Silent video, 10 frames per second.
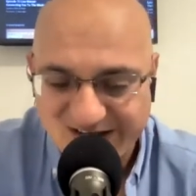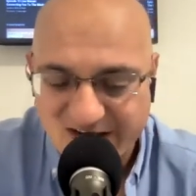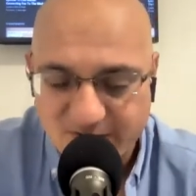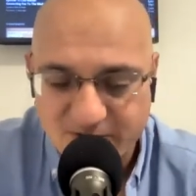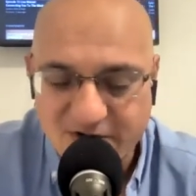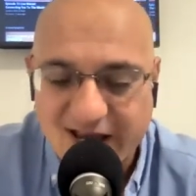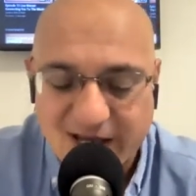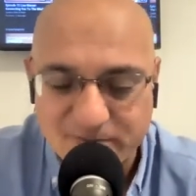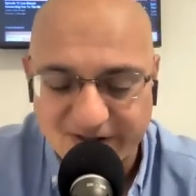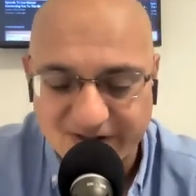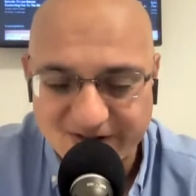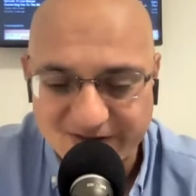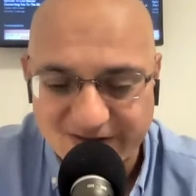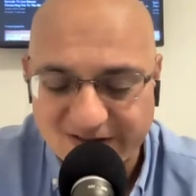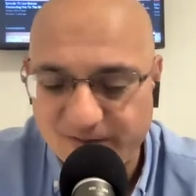And when you're happy,
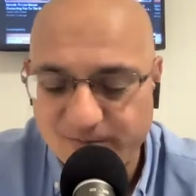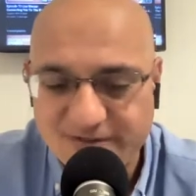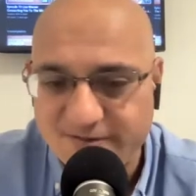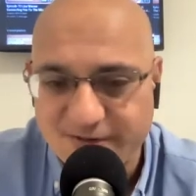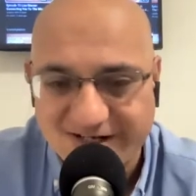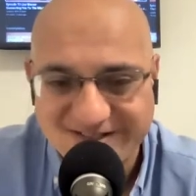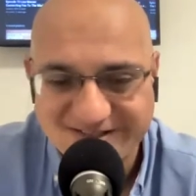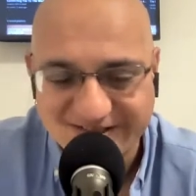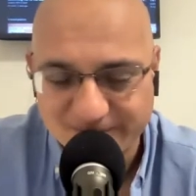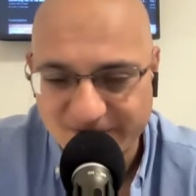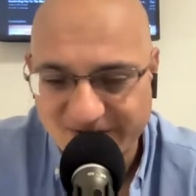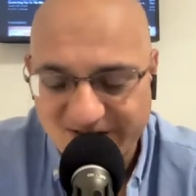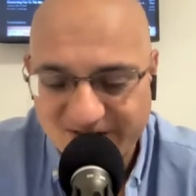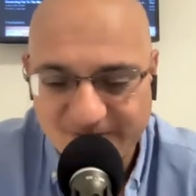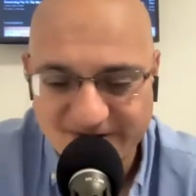you cannot be stressed. And when you
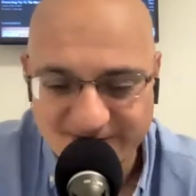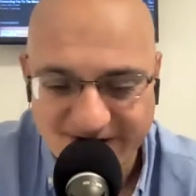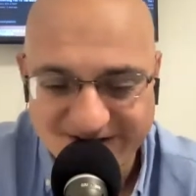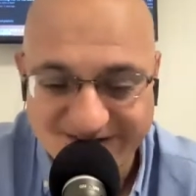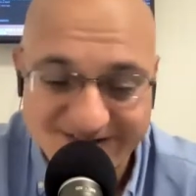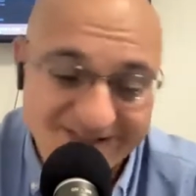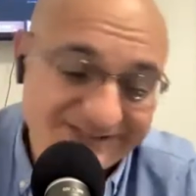cannot be stressed, then